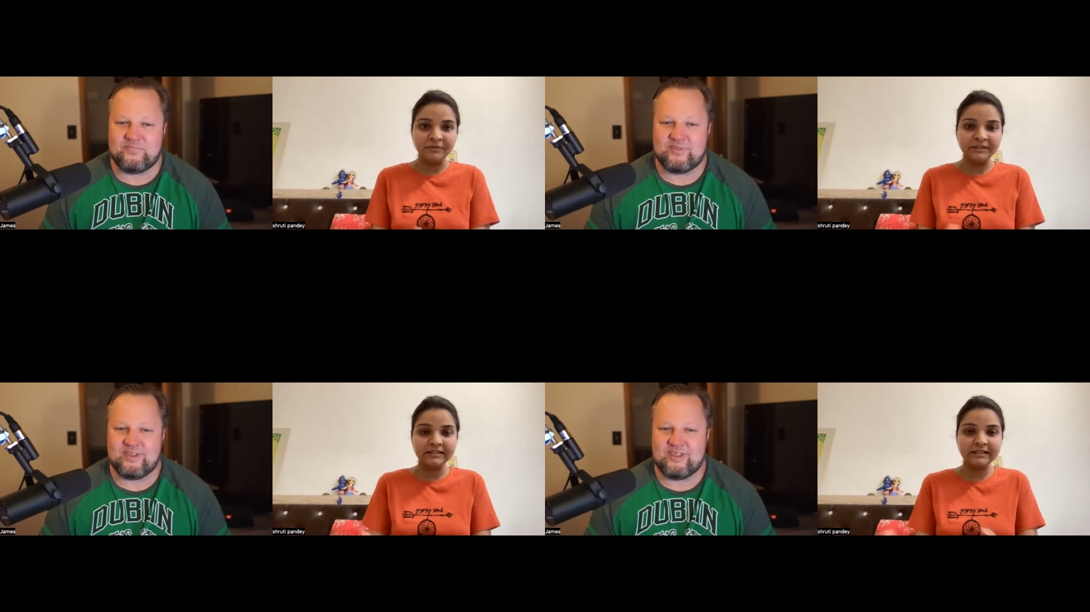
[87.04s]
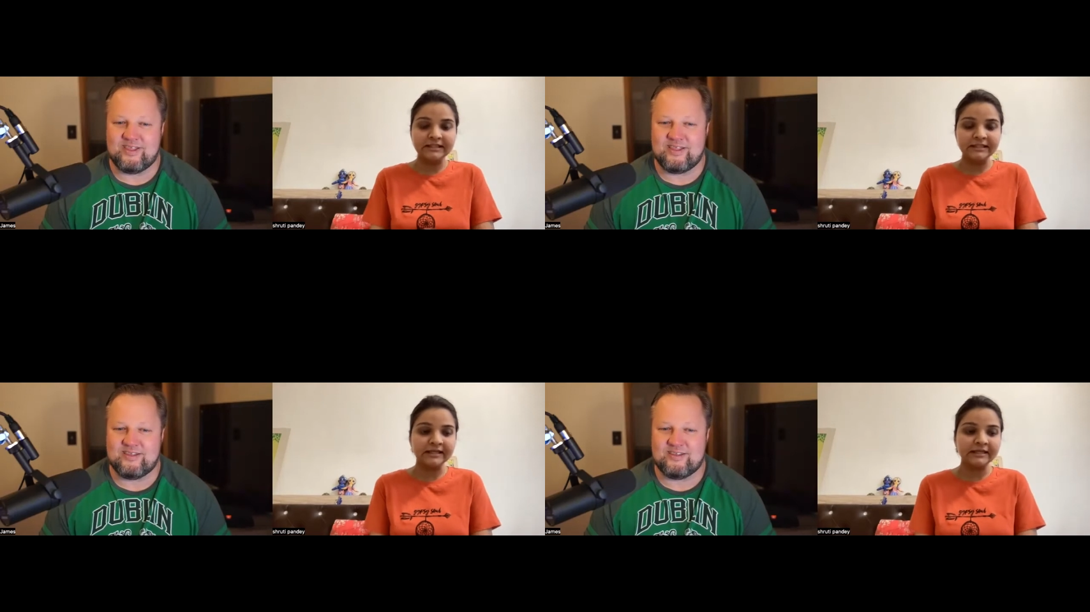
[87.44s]

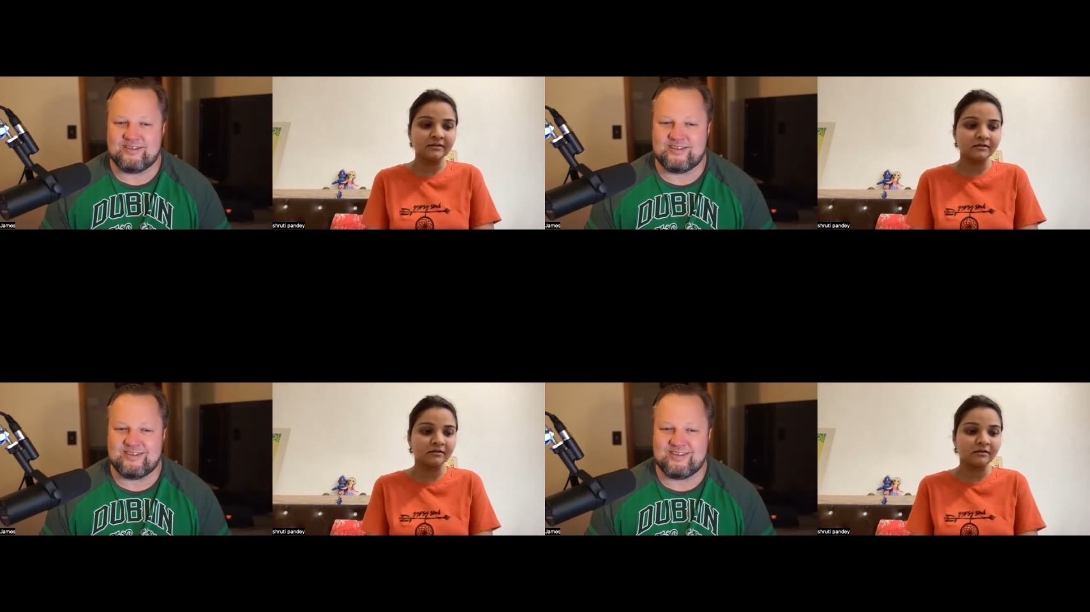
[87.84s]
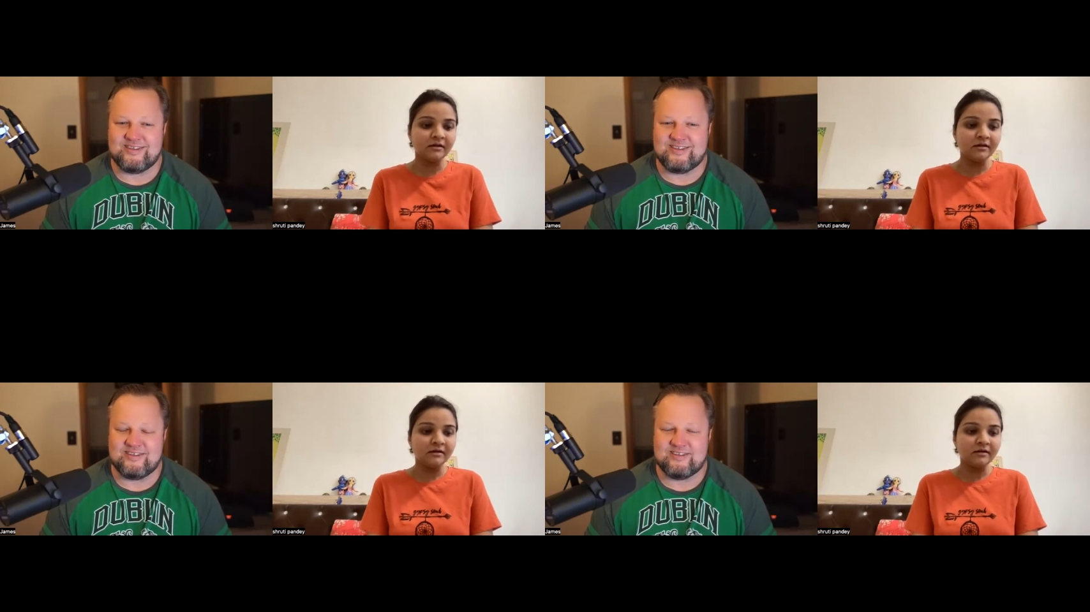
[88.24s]
Speaker 1: basically like uh,
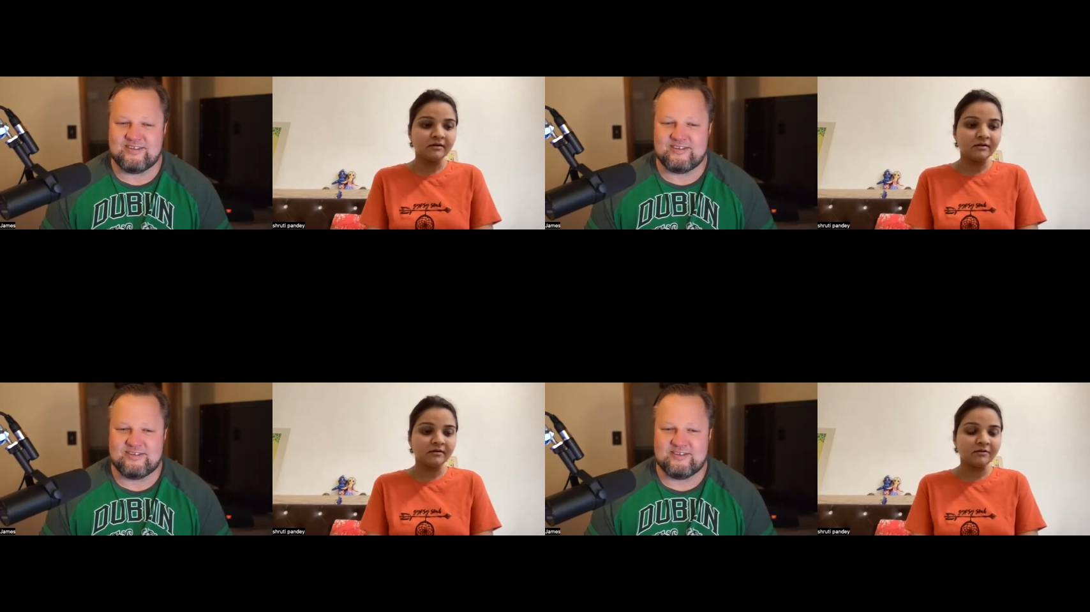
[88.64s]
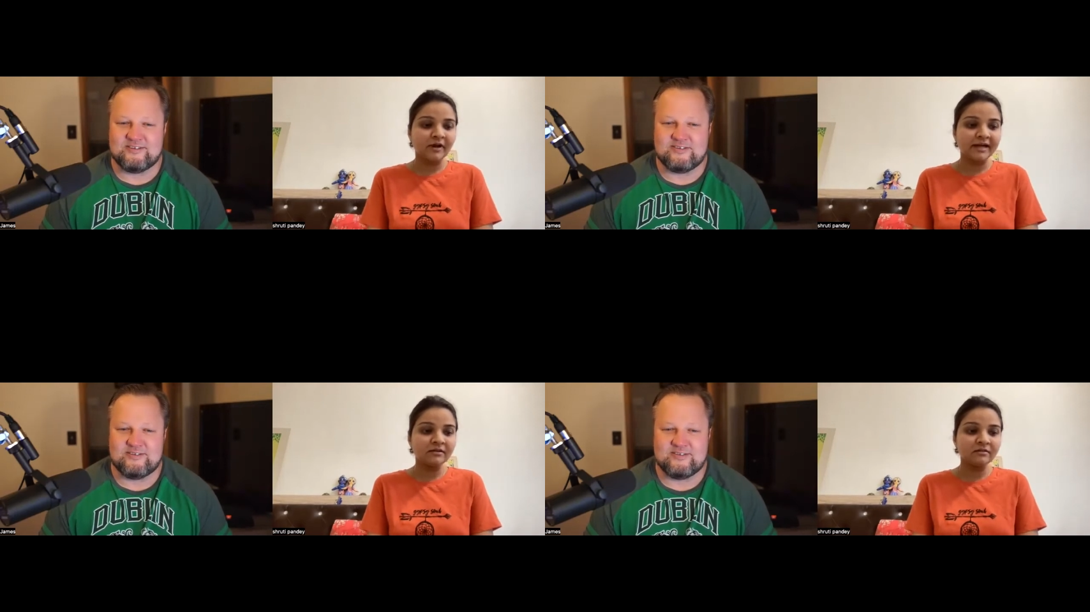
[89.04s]
uh,
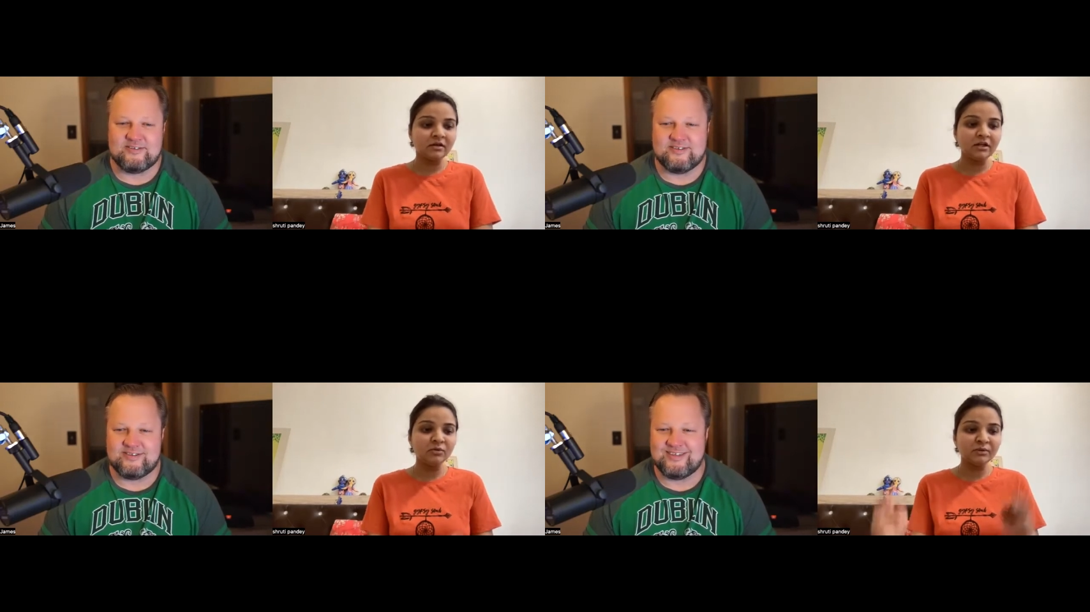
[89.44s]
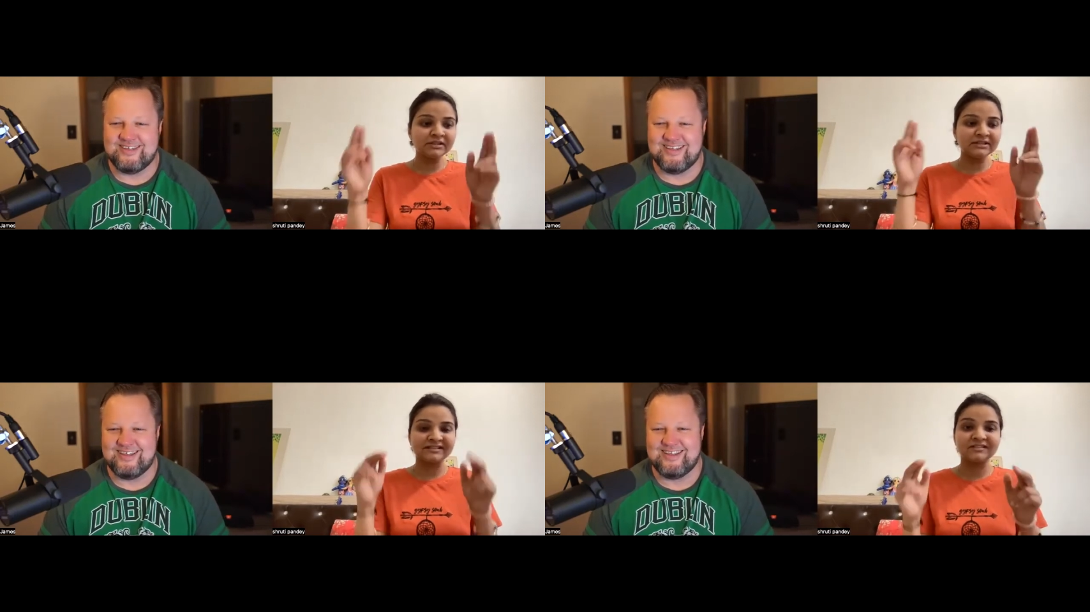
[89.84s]
writing the
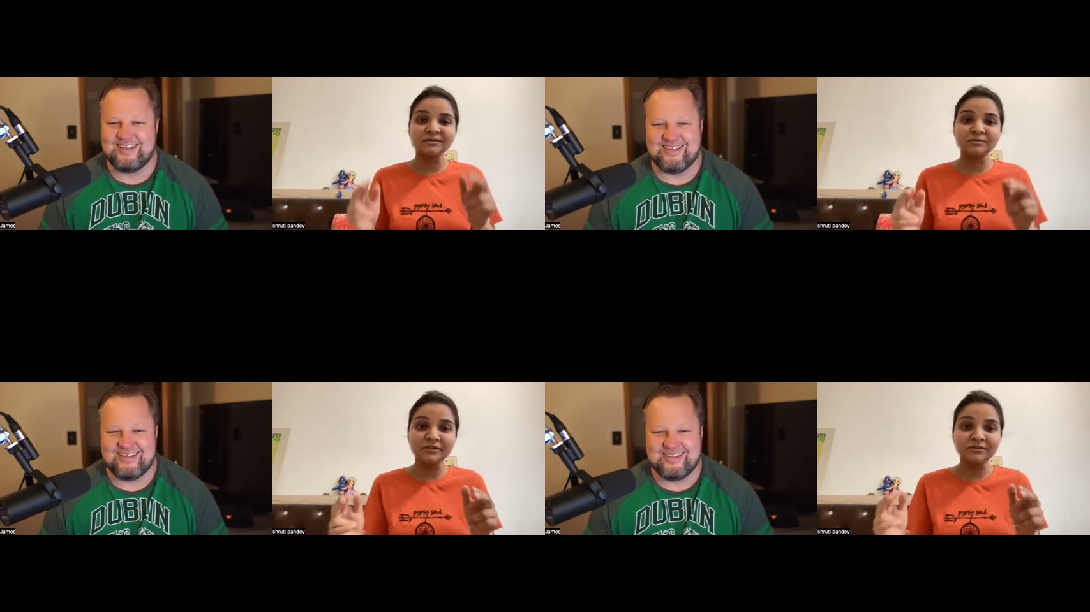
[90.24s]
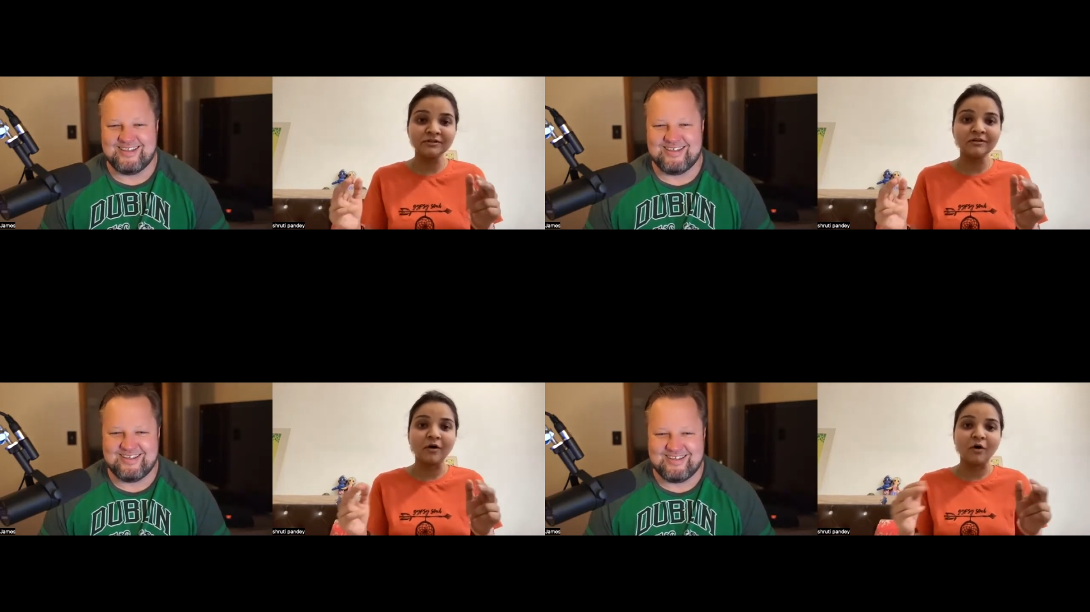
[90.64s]
newest
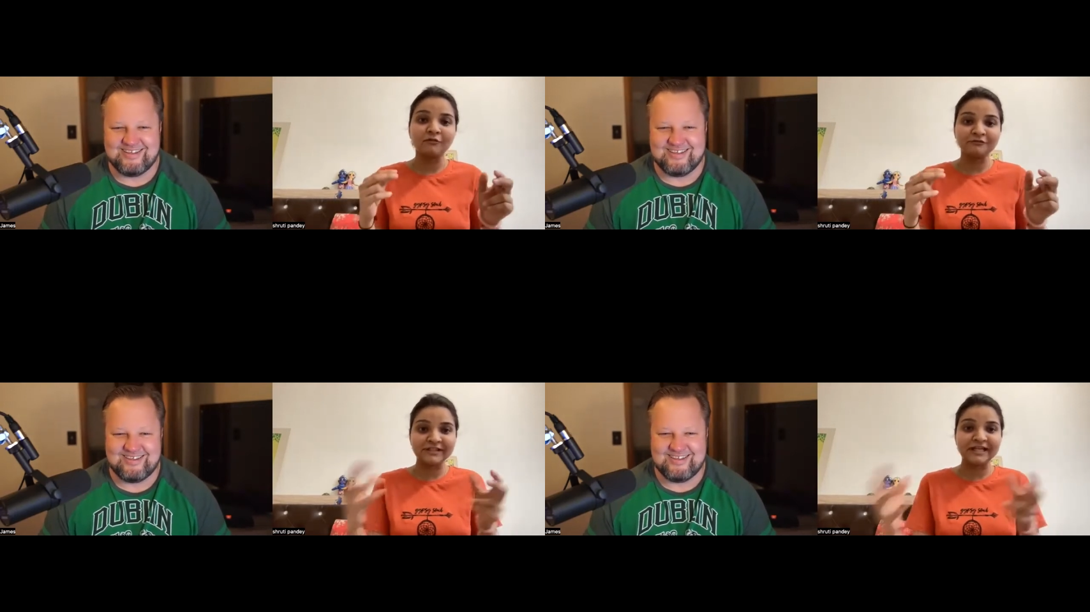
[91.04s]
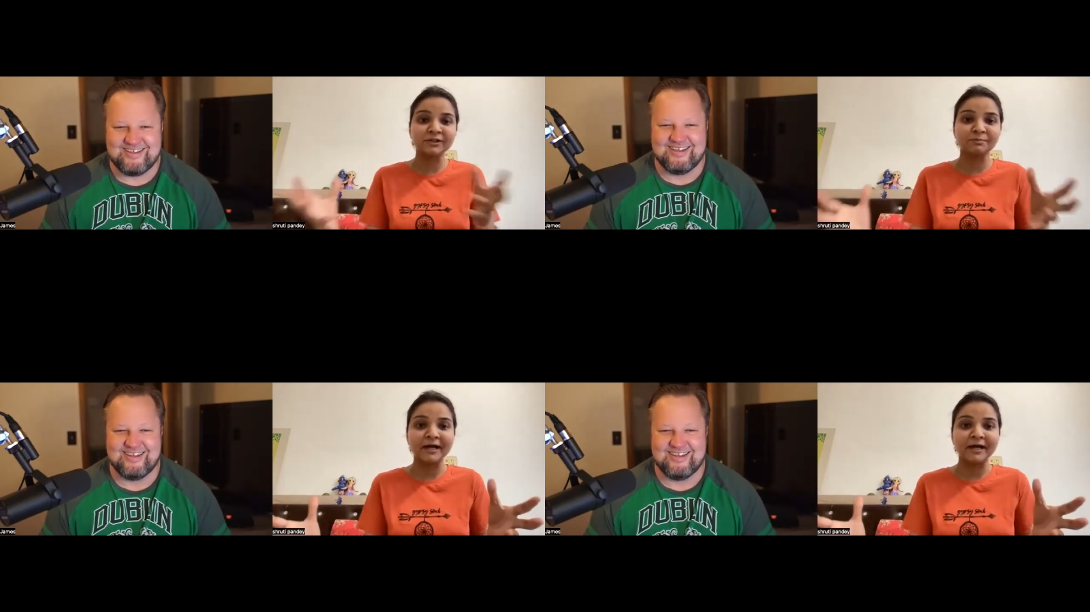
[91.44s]
testament of sales